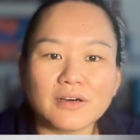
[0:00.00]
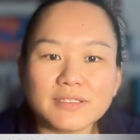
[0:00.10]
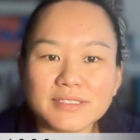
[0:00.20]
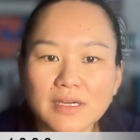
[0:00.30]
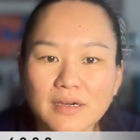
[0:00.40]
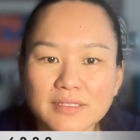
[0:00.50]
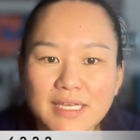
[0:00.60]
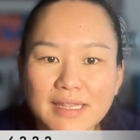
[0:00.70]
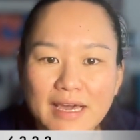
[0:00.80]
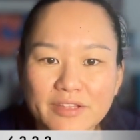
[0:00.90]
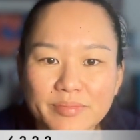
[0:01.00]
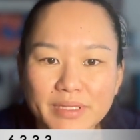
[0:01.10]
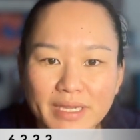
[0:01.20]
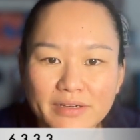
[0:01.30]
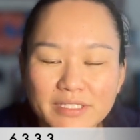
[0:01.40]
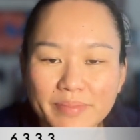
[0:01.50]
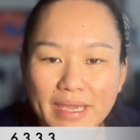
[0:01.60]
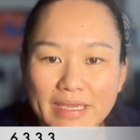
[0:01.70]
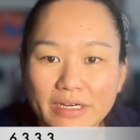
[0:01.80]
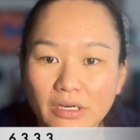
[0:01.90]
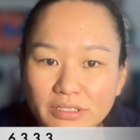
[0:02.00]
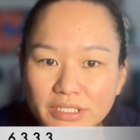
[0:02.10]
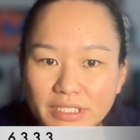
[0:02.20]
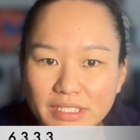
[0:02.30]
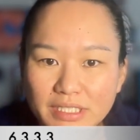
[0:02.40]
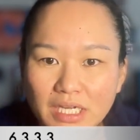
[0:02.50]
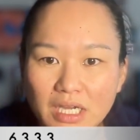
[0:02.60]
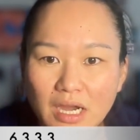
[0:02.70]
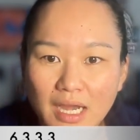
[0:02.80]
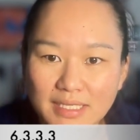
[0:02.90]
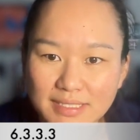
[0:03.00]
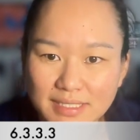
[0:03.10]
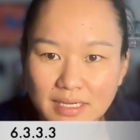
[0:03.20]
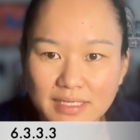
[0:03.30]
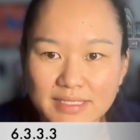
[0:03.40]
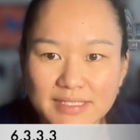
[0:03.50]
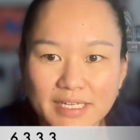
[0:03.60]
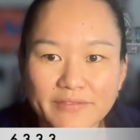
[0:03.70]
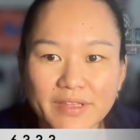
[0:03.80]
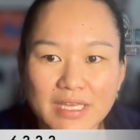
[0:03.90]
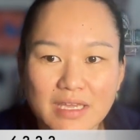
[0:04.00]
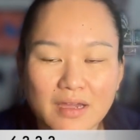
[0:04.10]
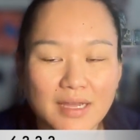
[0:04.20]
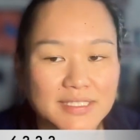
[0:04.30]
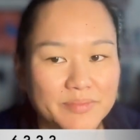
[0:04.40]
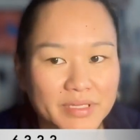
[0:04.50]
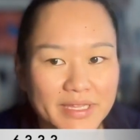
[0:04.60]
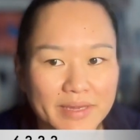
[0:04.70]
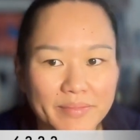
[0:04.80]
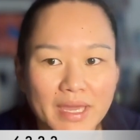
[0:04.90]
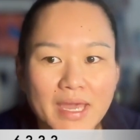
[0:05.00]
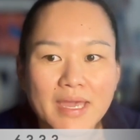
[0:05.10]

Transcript: all songs allow the player to pay an alternate cost instead of the ink cost to play them.